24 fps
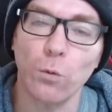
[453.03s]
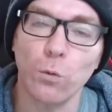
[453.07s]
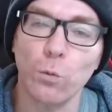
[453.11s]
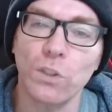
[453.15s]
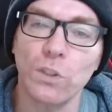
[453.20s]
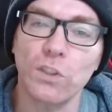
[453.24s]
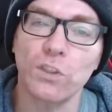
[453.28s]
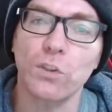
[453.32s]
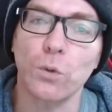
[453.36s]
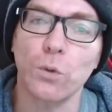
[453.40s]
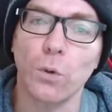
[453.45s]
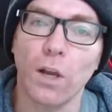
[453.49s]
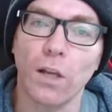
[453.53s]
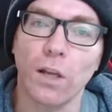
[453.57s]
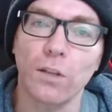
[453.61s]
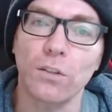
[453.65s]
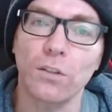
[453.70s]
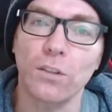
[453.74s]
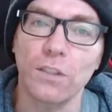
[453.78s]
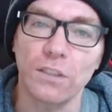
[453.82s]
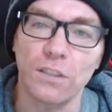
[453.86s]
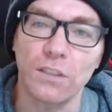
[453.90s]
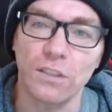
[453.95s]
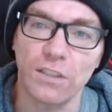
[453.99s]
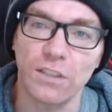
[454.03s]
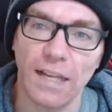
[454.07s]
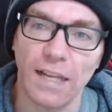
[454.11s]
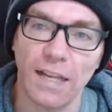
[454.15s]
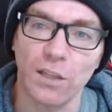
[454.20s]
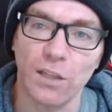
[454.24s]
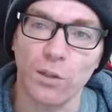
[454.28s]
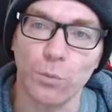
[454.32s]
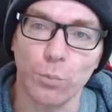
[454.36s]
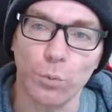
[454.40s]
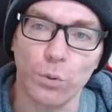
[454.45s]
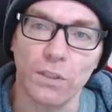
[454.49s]
We just don't
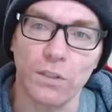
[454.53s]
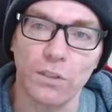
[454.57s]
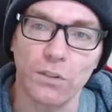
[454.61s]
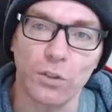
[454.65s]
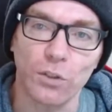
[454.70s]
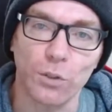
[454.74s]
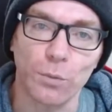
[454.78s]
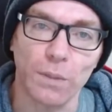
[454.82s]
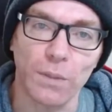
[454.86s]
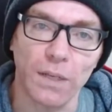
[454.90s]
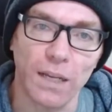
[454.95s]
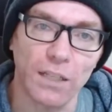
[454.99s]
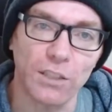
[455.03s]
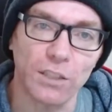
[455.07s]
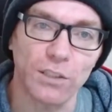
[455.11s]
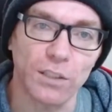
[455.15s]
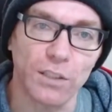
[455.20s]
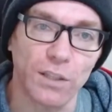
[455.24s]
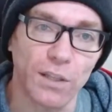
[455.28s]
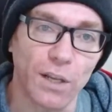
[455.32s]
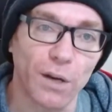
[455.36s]
understand the predetermination.